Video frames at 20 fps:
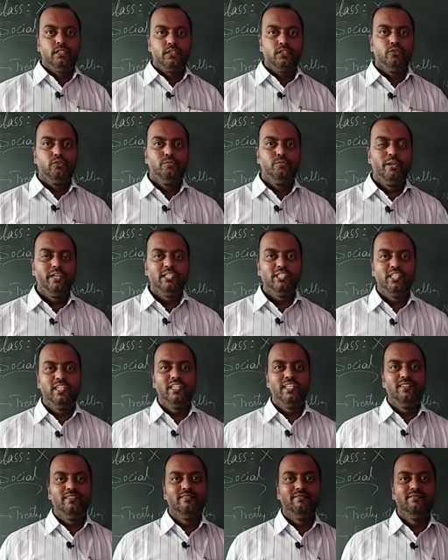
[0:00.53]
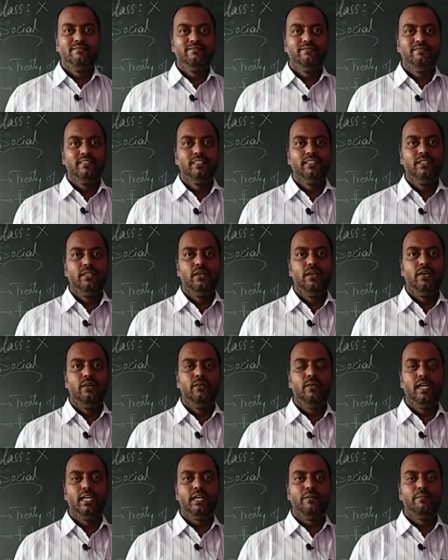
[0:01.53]
Good morning, children.
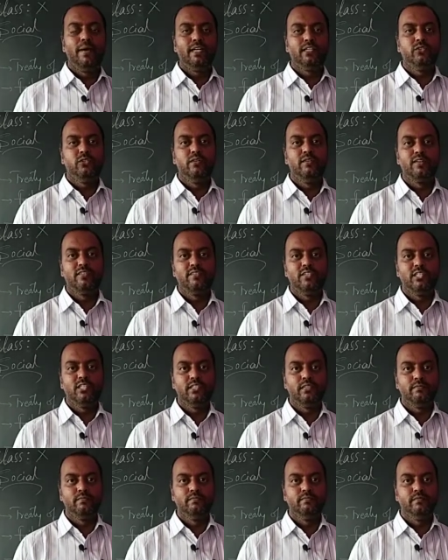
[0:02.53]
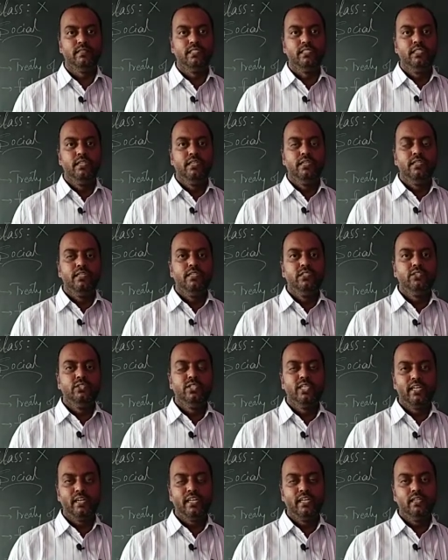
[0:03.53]
Welcome back to our session.
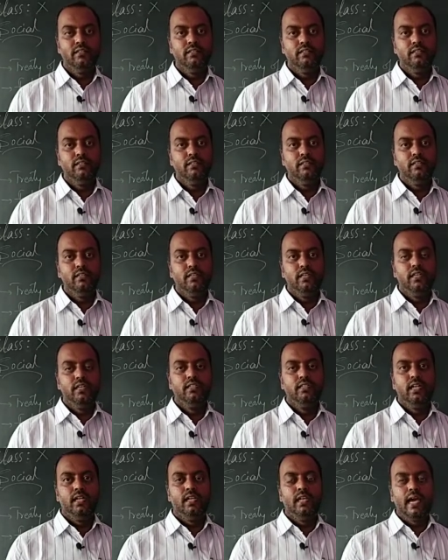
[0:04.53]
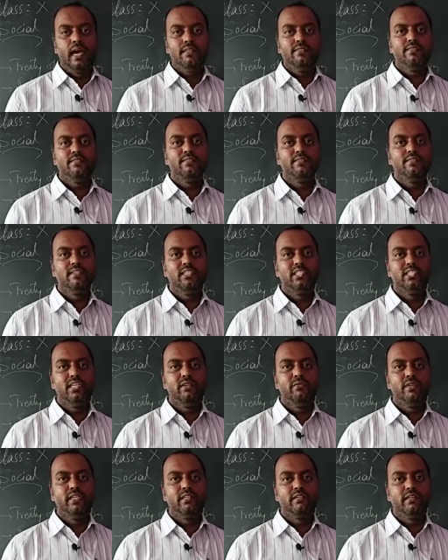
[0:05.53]
Children, in the last
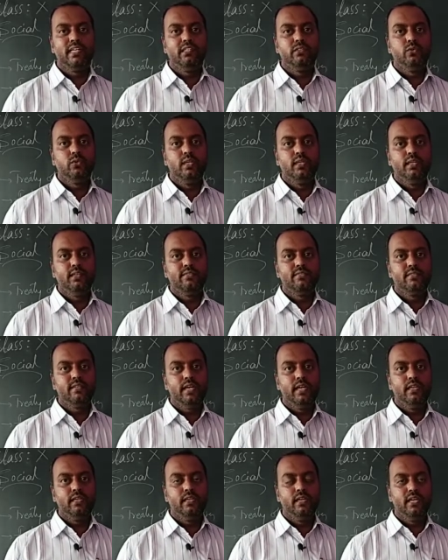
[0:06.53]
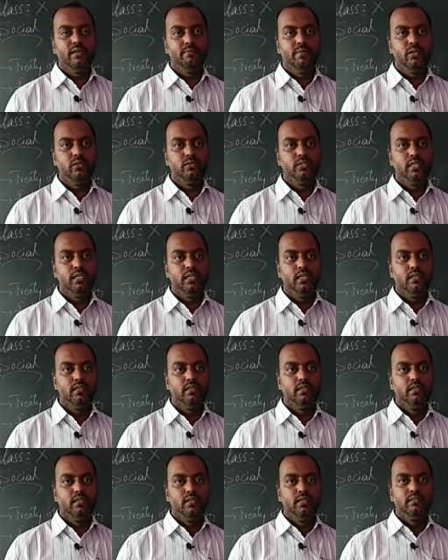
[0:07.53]
session, we tried to understand about
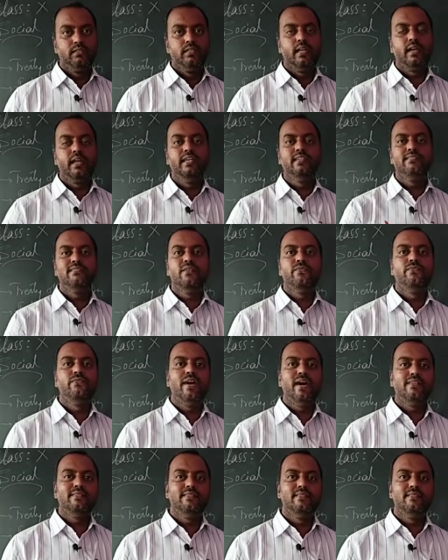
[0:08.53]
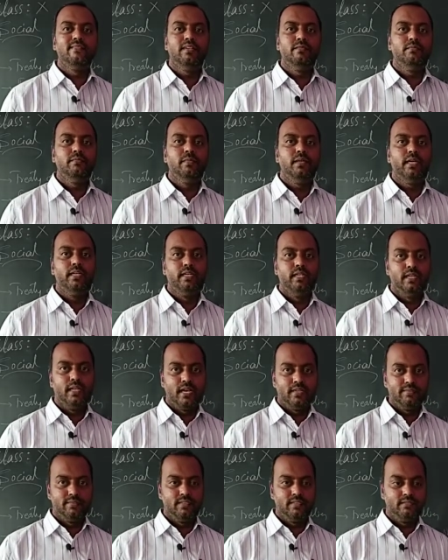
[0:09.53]
the rise of fascism and
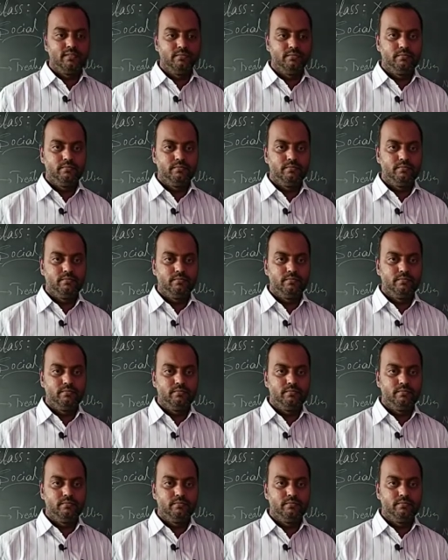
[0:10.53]
Nazis.